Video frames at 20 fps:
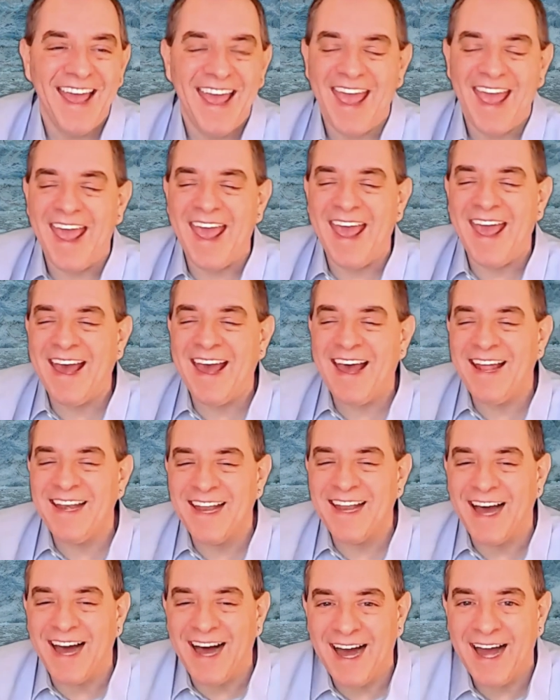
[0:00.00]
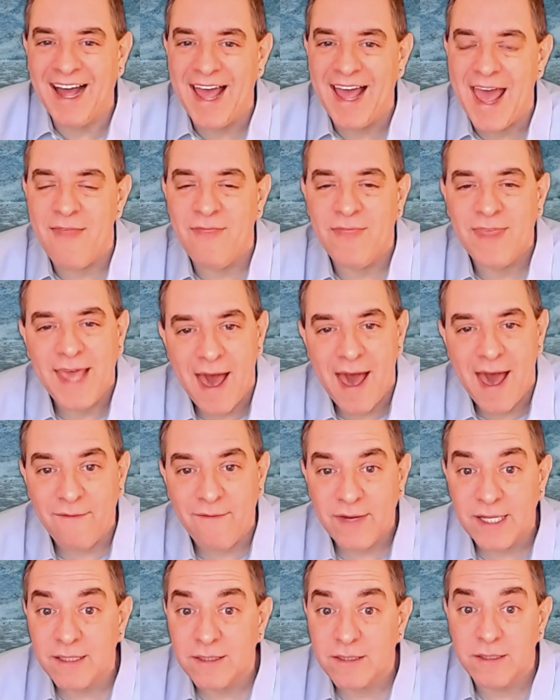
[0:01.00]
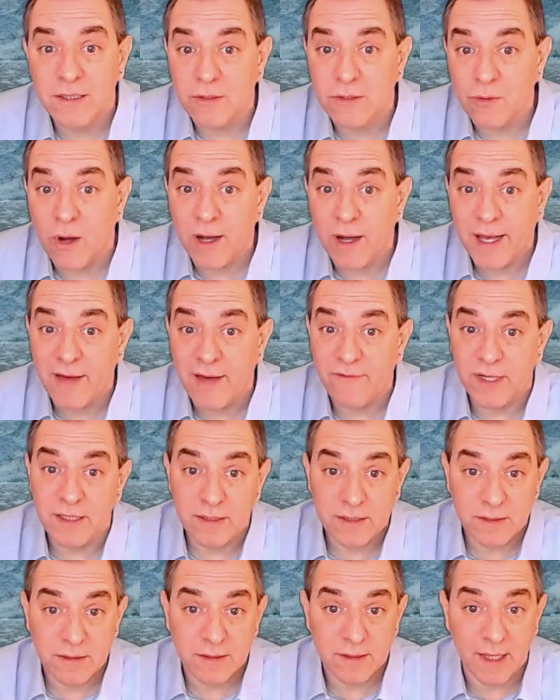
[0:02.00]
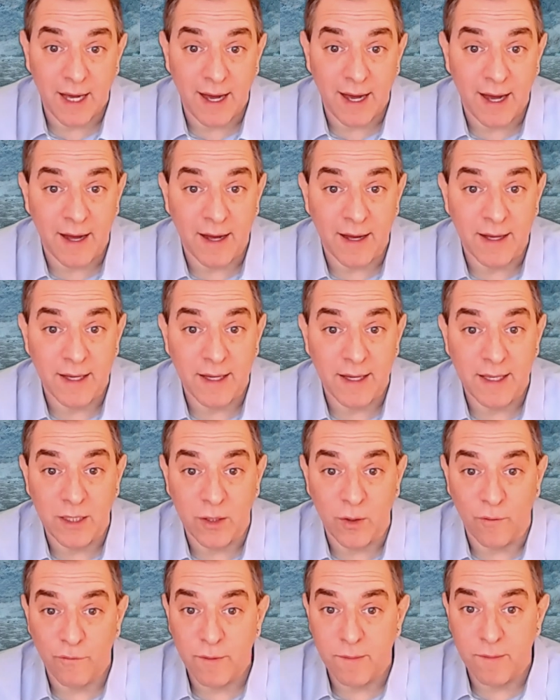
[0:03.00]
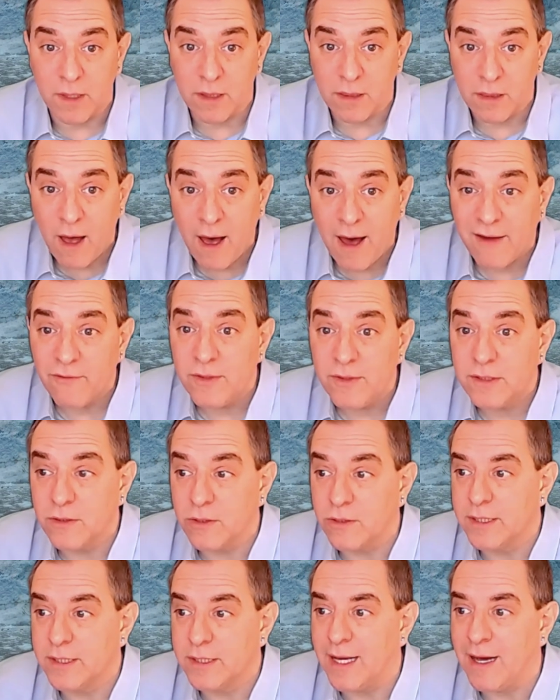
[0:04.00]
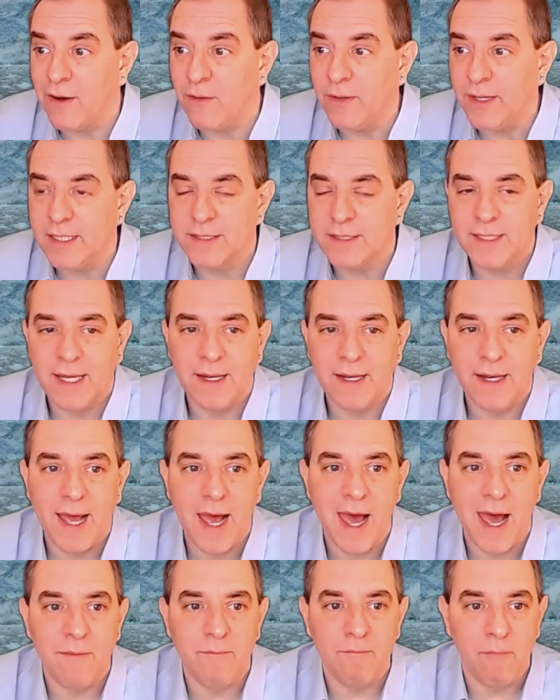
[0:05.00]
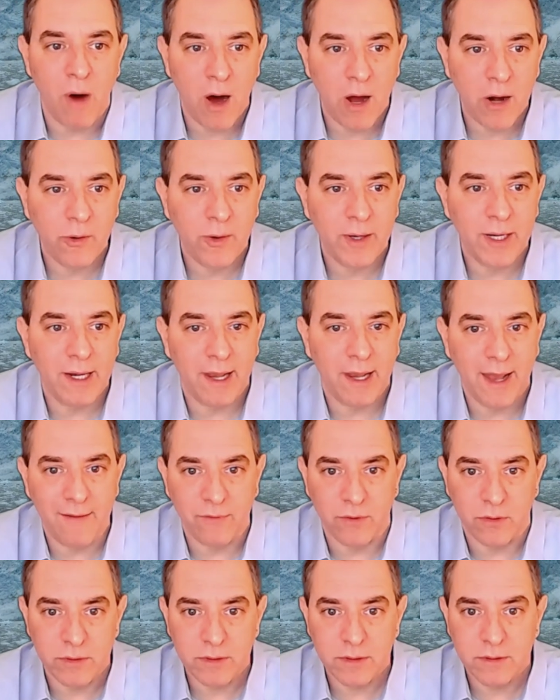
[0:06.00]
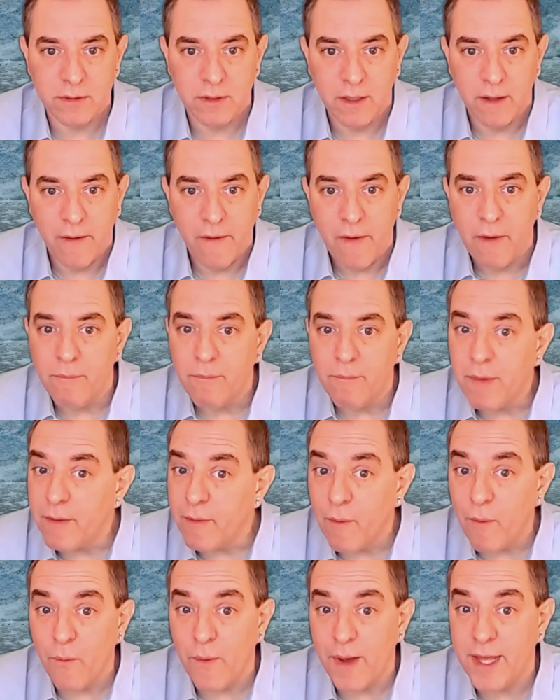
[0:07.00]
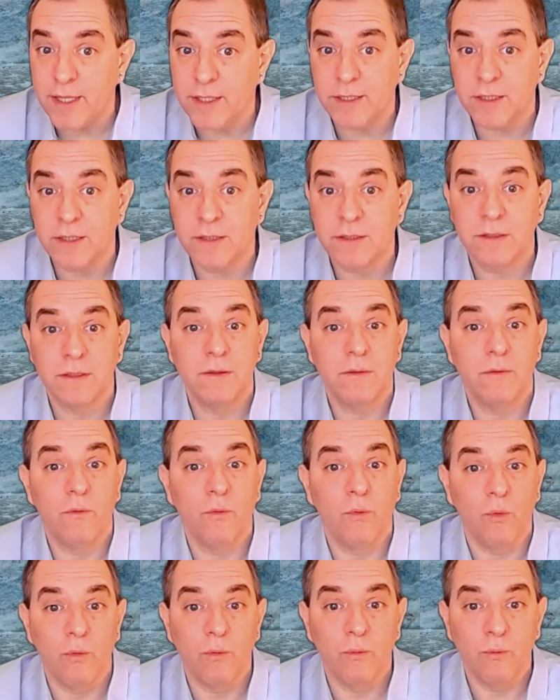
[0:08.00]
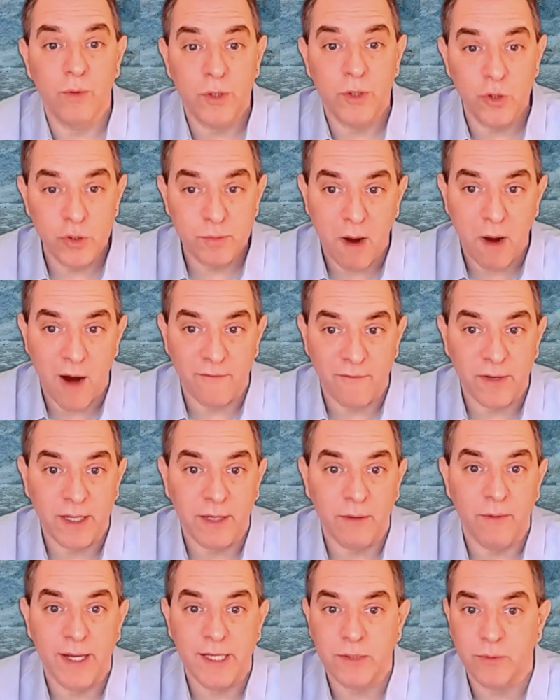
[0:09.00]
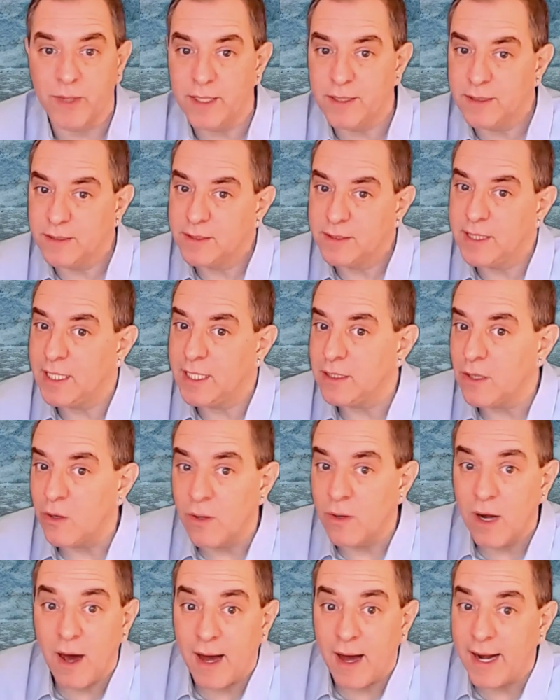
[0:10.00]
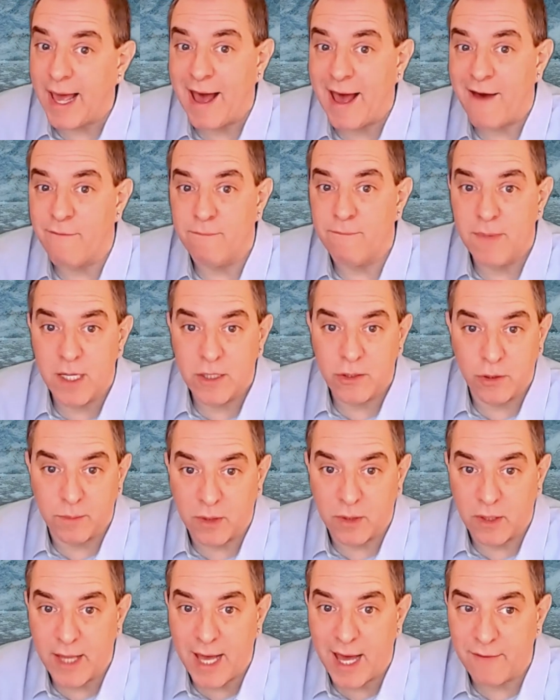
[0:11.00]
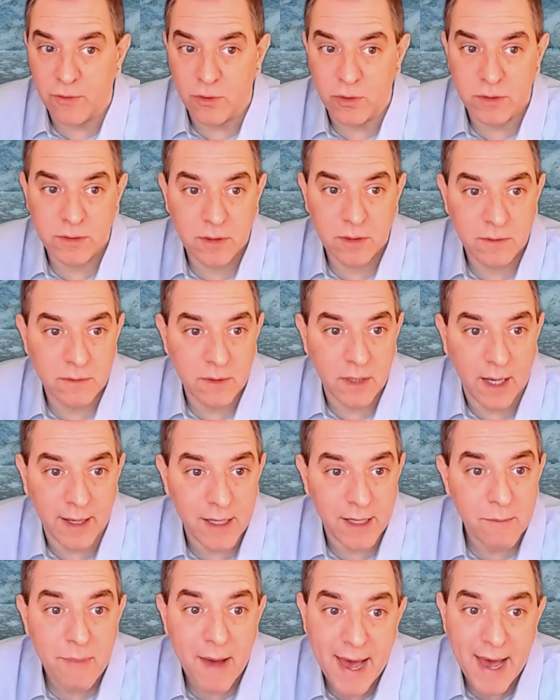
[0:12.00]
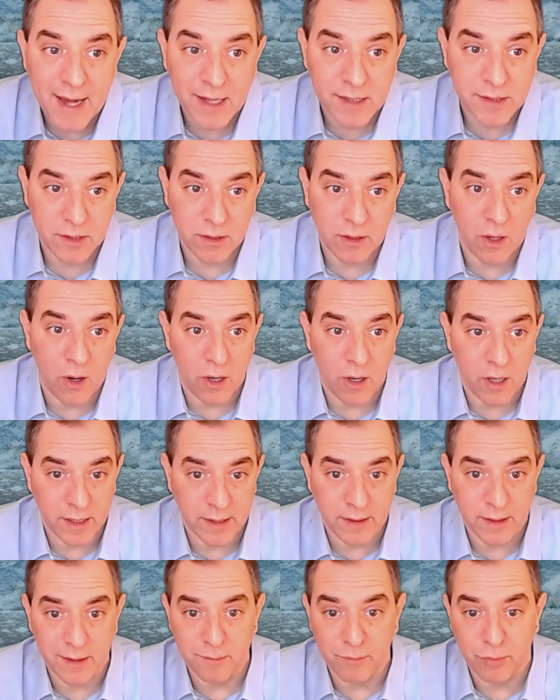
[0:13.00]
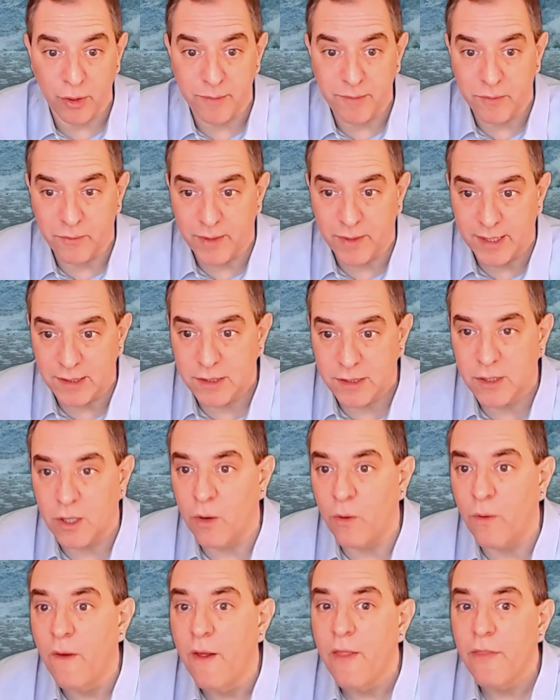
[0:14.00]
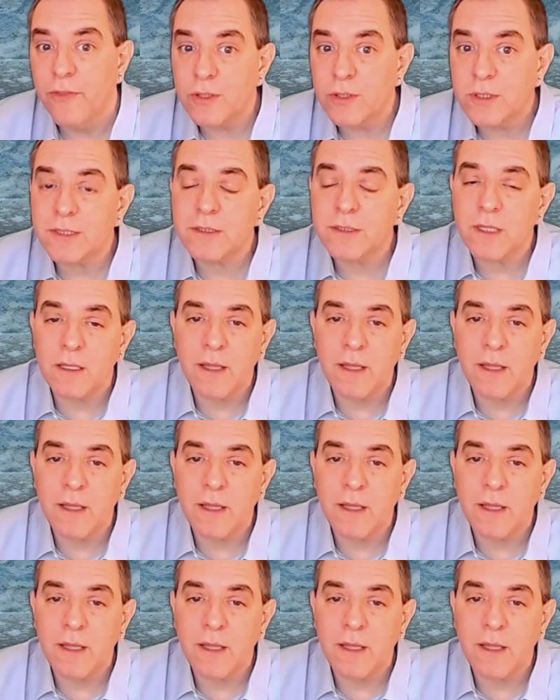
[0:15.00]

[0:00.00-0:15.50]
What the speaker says: And the evidence, the strong evidence, from a lot of research now is that at moderate levels, minimum wages reduce poverty, raise wages. They do not have measurable adverse impacts on employment rates. So there's just a